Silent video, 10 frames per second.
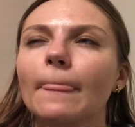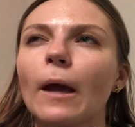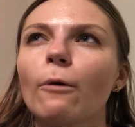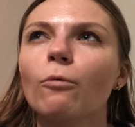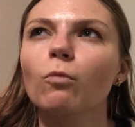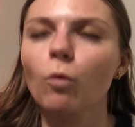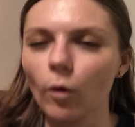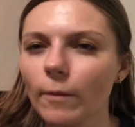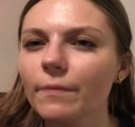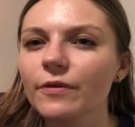a
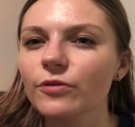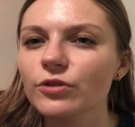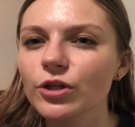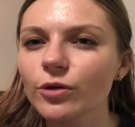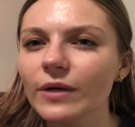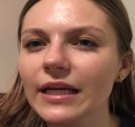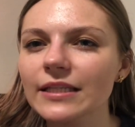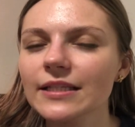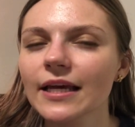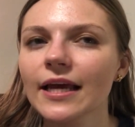warmth to
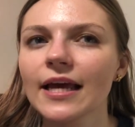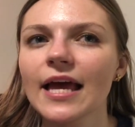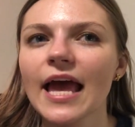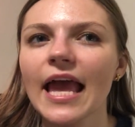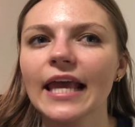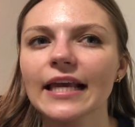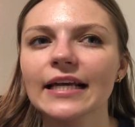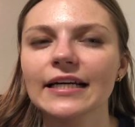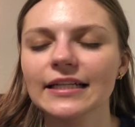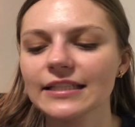it.
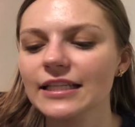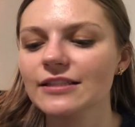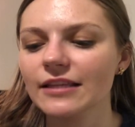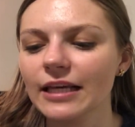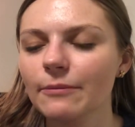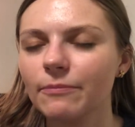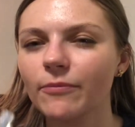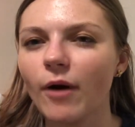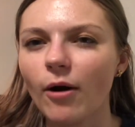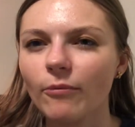And it's like
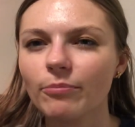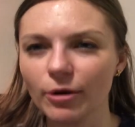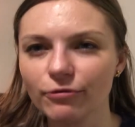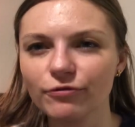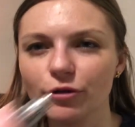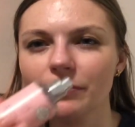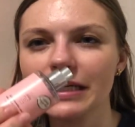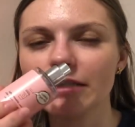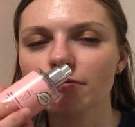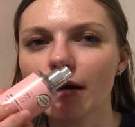oh,
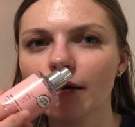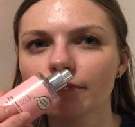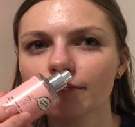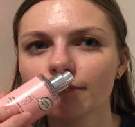perfumy as well.